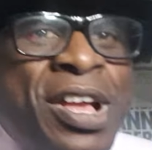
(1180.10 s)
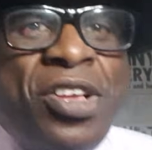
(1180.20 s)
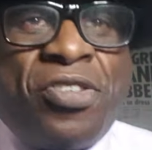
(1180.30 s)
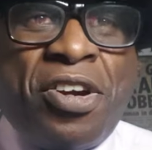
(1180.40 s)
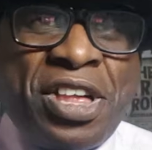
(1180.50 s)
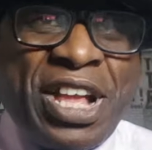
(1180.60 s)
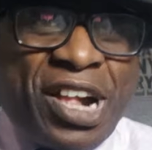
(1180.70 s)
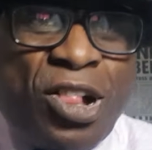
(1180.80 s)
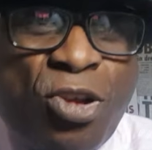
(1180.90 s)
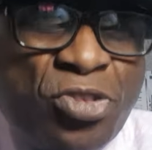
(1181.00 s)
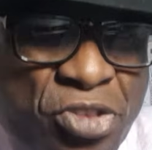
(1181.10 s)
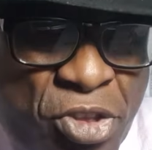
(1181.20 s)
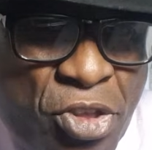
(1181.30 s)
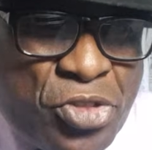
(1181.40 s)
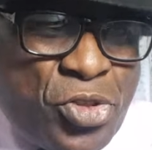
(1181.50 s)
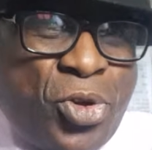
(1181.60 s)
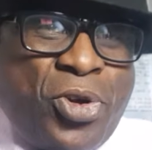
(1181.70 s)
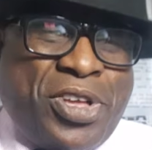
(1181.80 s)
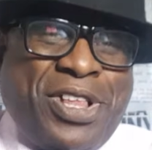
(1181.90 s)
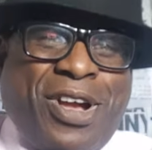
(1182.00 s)
Trying to get closer to the
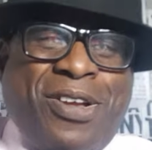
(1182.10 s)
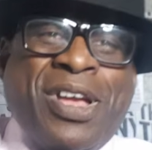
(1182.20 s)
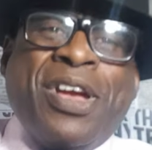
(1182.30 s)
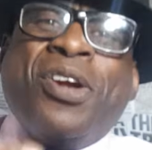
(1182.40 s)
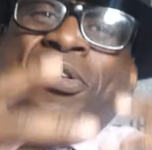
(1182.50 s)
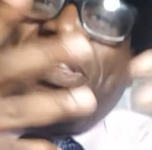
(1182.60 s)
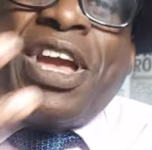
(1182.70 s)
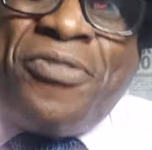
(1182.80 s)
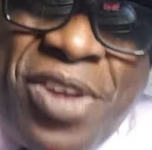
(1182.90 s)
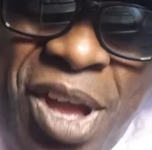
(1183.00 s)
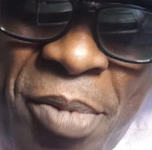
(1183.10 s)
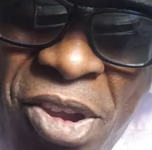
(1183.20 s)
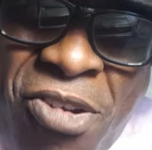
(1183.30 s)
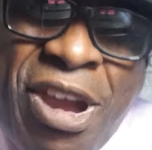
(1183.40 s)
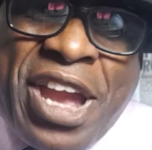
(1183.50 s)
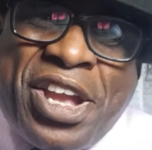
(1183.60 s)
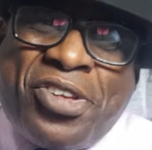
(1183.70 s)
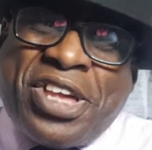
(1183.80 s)
door, But they think I'm a cracking on